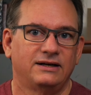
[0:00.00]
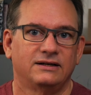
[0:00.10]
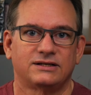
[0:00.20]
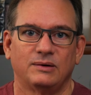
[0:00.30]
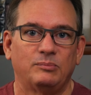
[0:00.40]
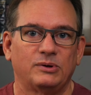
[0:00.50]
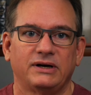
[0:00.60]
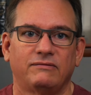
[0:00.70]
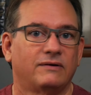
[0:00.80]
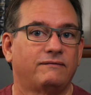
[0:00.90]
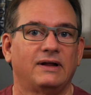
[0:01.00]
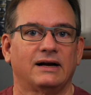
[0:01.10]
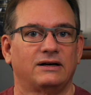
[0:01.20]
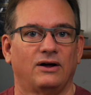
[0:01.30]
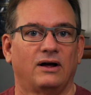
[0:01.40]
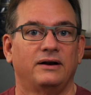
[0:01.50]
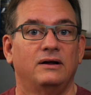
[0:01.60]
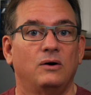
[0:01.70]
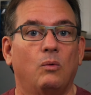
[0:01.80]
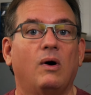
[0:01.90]
to simply reflect on,
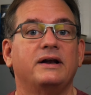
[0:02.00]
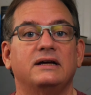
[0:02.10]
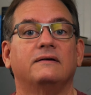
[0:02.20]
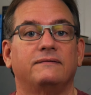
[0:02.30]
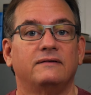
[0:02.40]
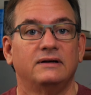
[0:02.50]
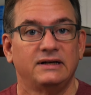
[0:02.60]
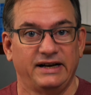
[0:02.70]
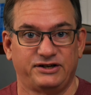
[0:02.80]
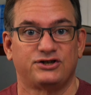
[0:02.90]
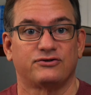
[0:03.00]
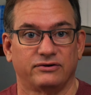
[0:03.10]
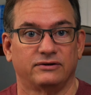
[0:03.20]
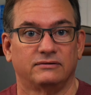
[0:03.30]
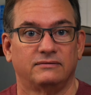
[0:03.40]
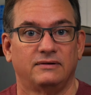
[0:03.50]
what if it's true?